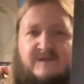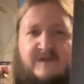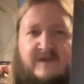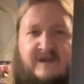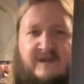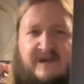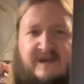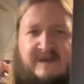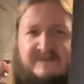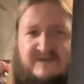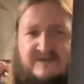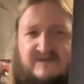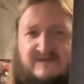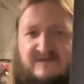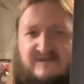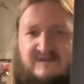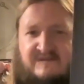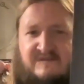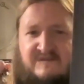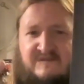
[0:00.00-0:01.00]
An
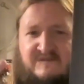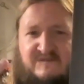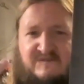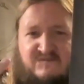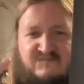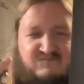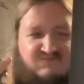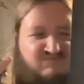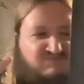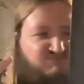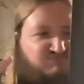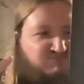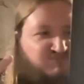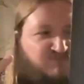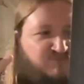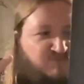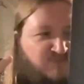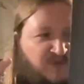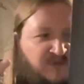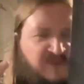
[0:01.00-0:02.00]
absolute
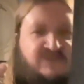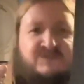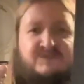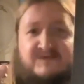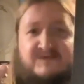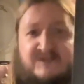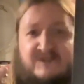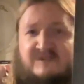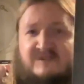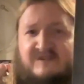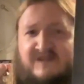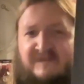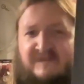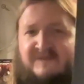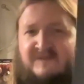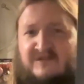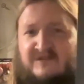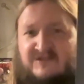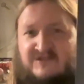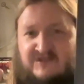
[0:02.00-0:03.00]
100%
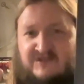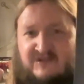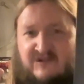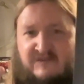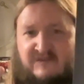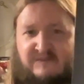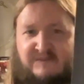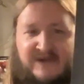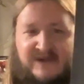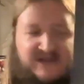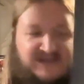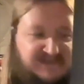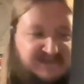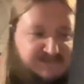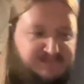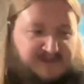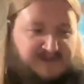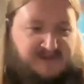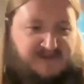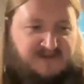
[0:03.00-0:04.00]
definition of Black
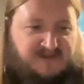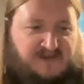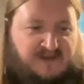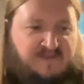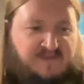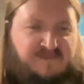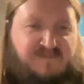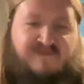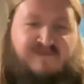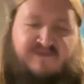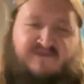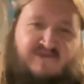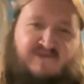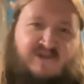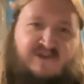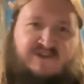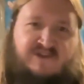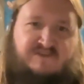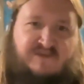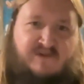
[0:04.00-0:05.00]
Speed,
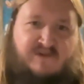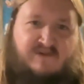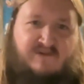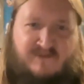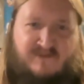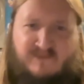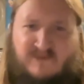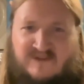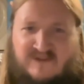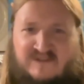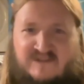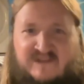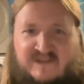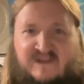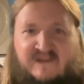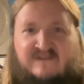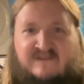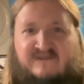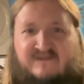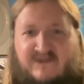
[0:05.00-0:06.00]
thrash metal from
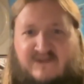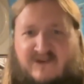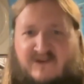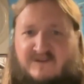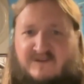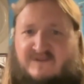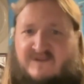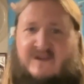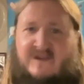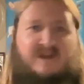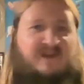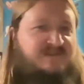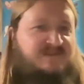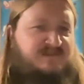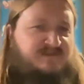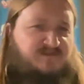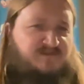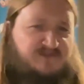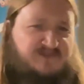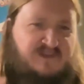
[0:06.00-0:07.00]
1985.
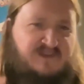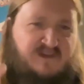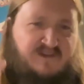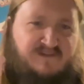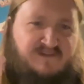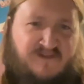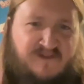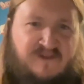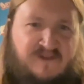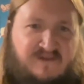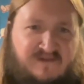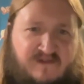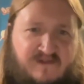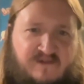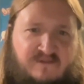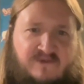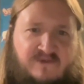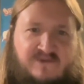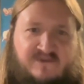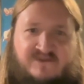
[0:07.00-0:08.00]
So, once again, thank you
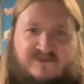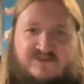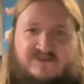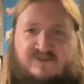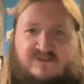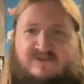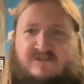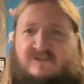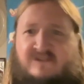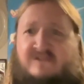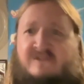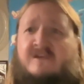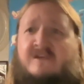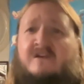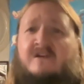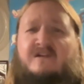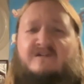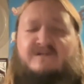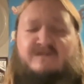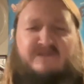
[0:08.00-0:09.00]
very much for tuning in
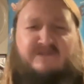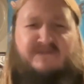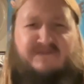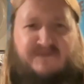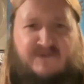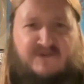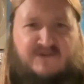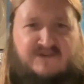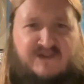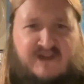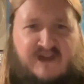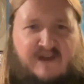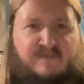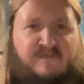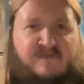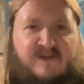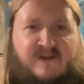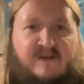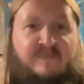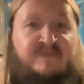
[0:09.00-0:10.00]
to the first
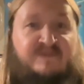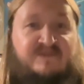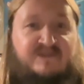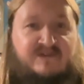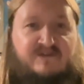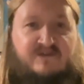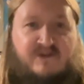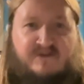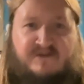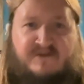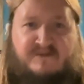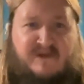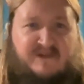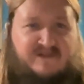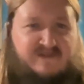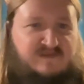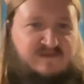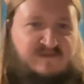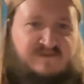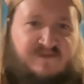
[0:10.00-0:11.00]
ever episode of the
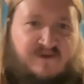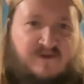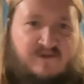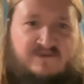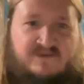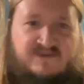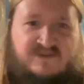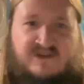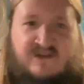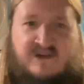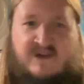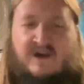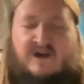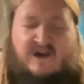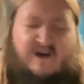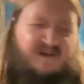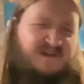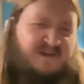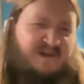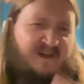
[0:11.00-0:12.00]
Metal Vault.
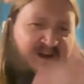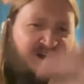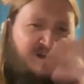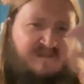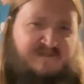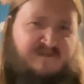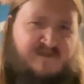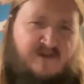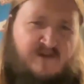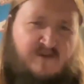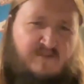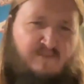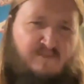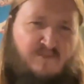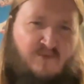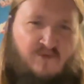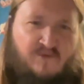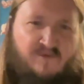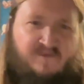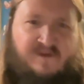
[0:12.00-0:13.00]
I have
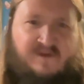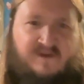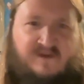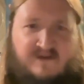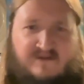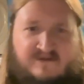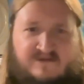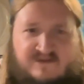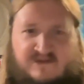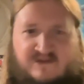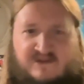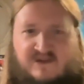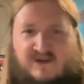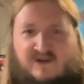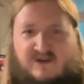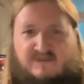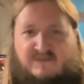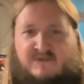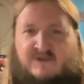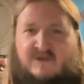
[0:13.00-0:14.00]
more videos to
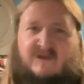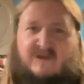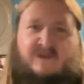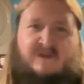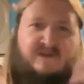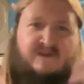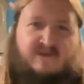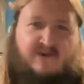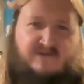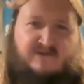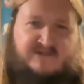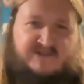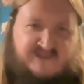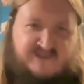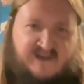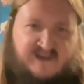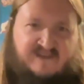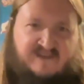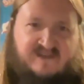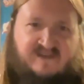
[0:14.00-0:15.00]
come on
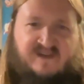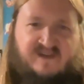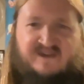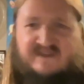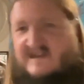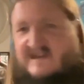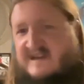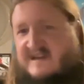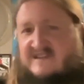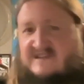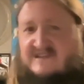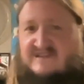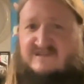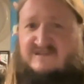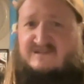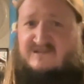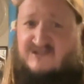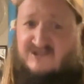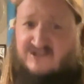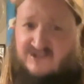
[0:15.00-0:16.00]
Saturdays
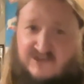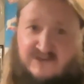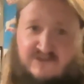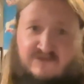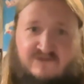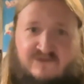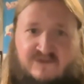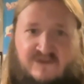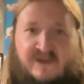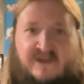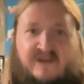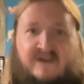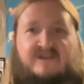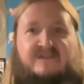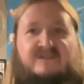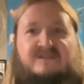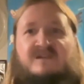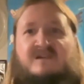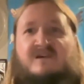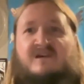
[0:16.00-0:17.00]
and
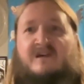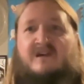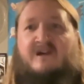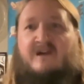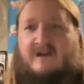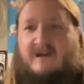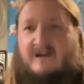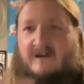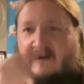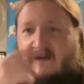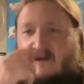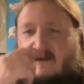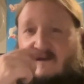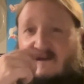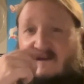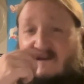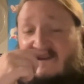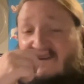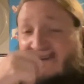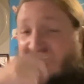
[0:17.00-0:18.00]
Tuesdays,
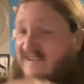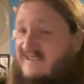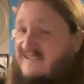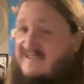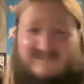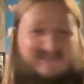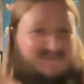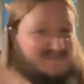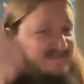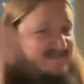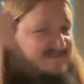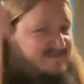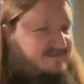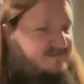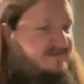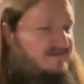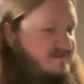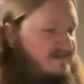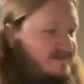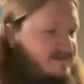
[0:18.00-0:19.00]
and
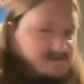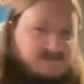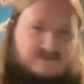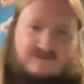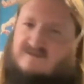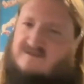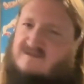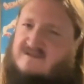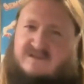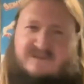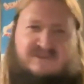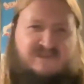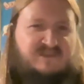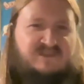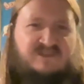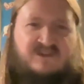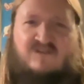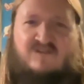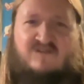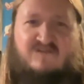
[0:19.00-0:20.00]
so,
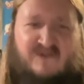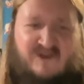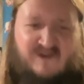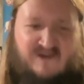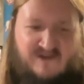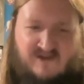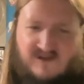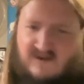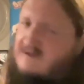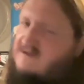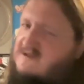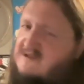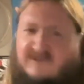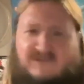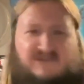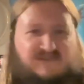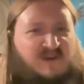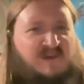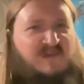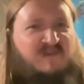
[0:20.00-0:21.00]
so many. I'm going to
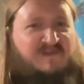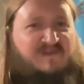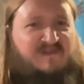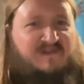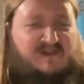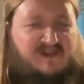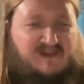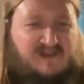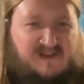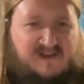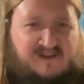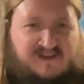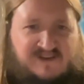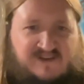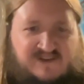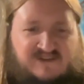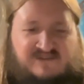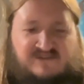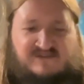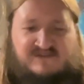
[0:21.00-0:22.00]
go through the
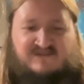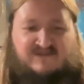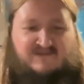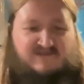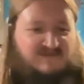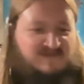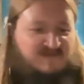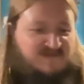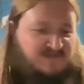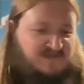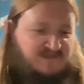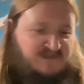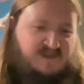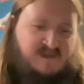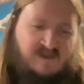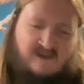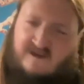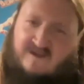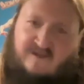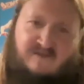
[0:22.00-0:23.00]
collection
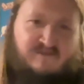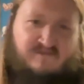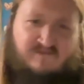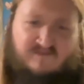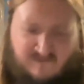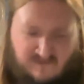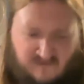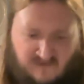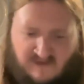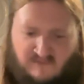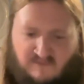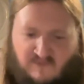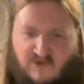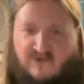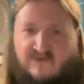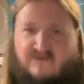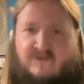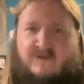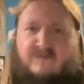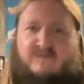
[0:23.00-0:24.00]
and did
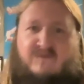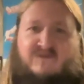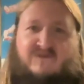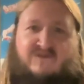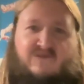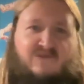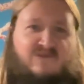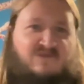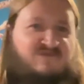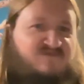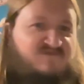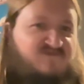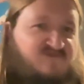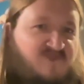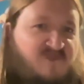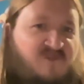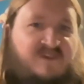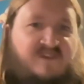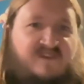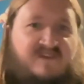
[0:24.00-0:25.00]
what I've done before
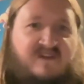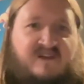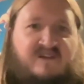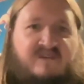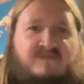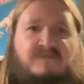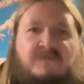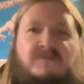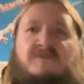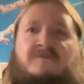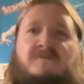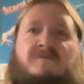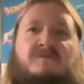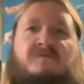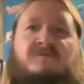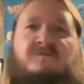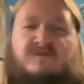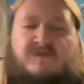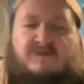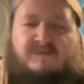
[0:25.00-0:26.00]
write down
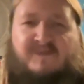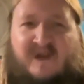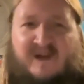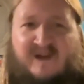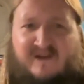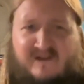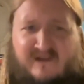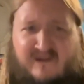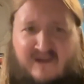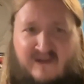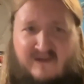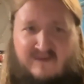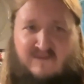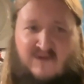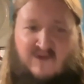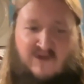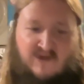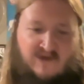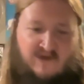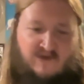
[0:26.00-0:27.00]
the band name,
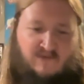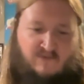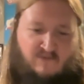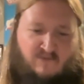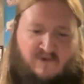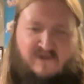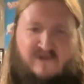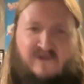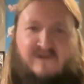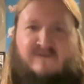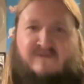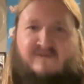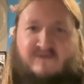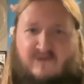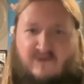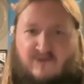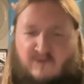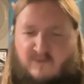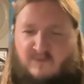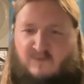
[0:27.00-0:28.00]
when they
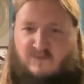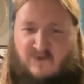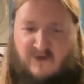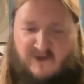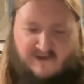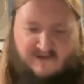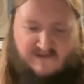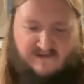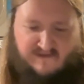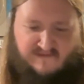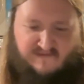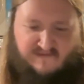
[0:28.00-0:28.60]
form, where they're